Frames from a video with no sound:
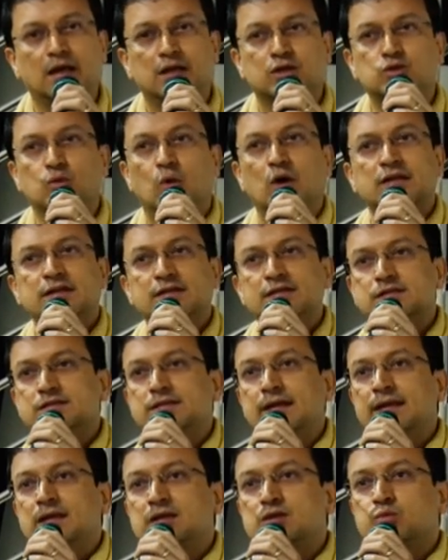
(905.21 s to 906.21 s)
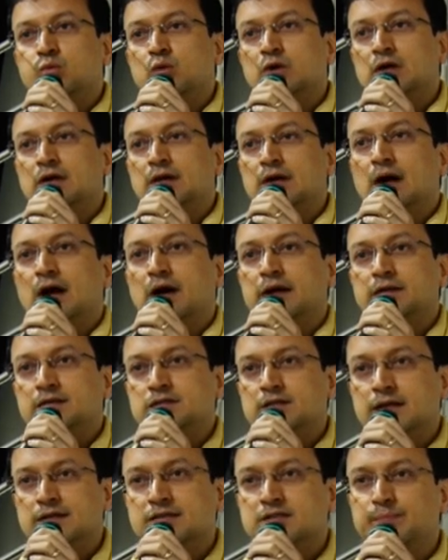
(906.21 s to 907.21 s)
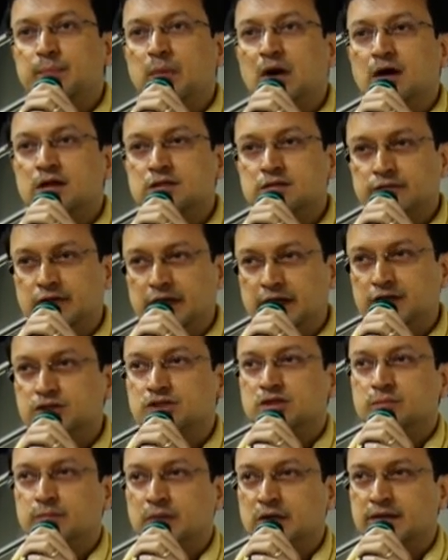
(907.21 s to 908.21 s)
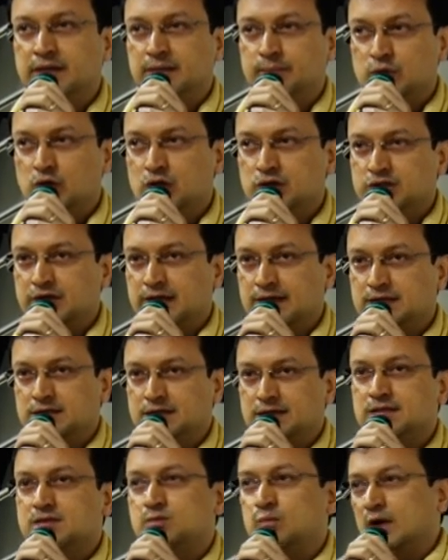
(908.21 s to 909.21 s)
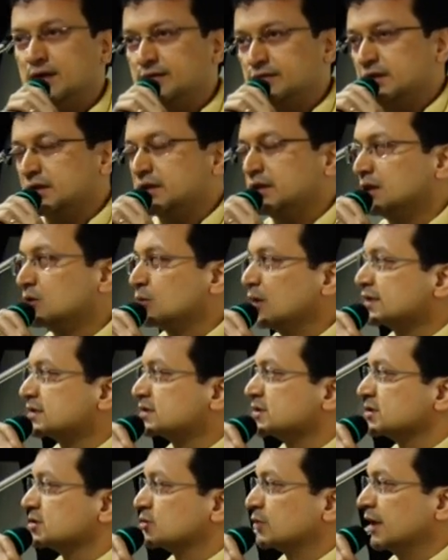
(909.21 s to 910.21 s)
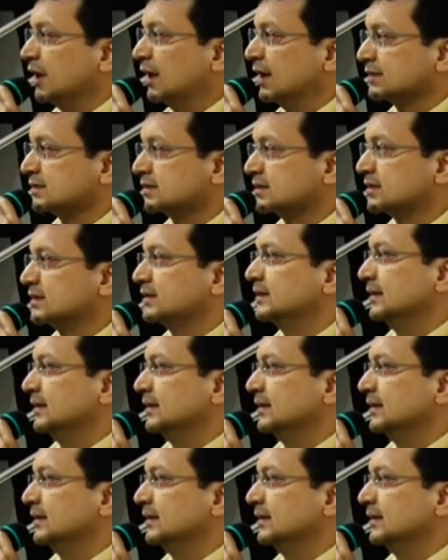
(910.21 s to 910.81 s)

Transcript: To what extent were architects part of the nation-building project is one of the key questions we ask